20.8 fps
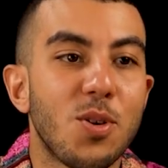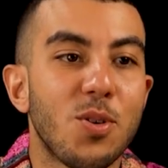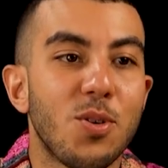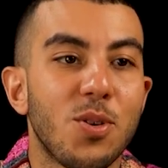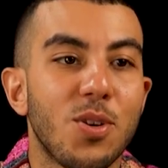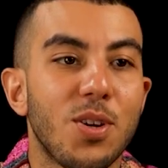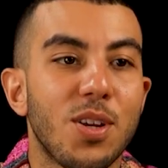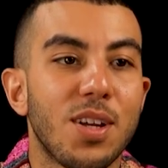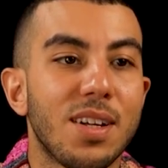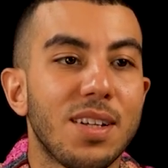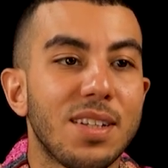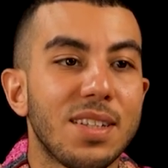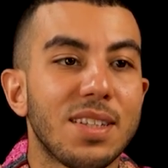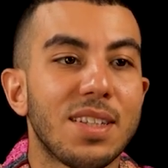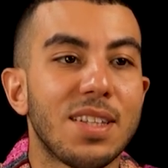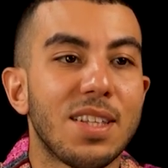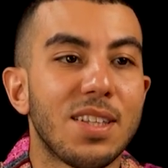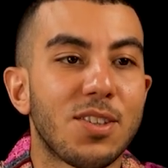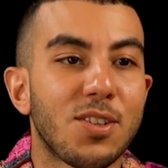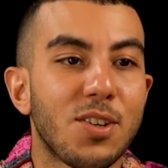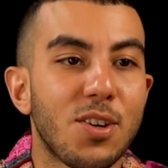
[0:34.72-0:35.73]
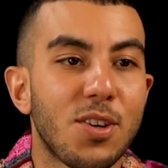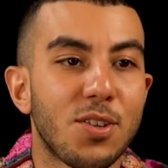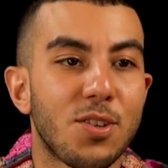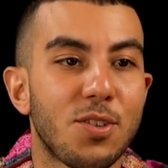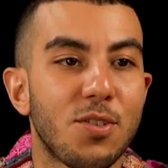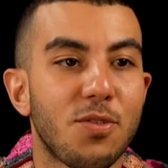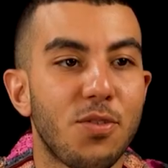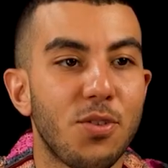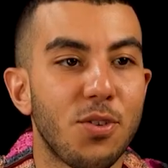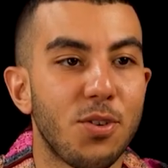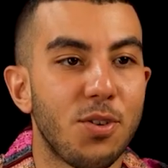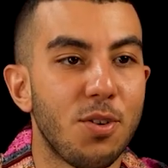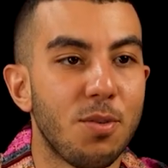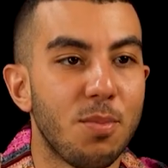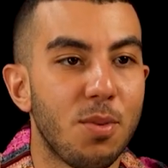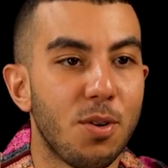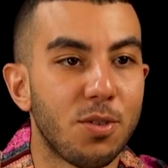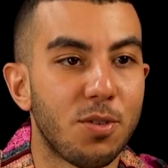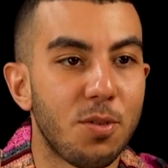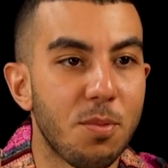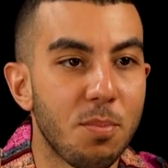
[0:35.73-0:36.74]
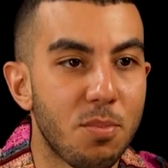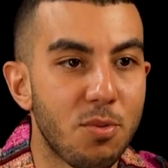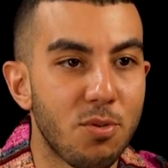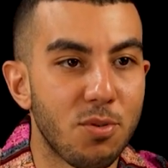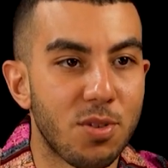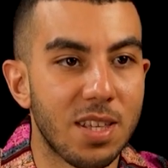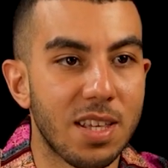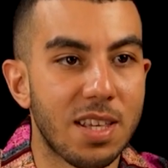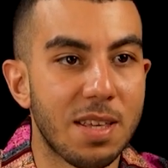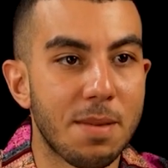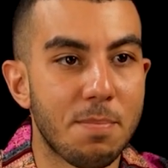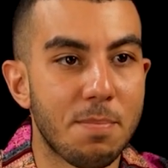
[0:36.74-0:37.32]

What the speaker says: gonna discuss further about blue tick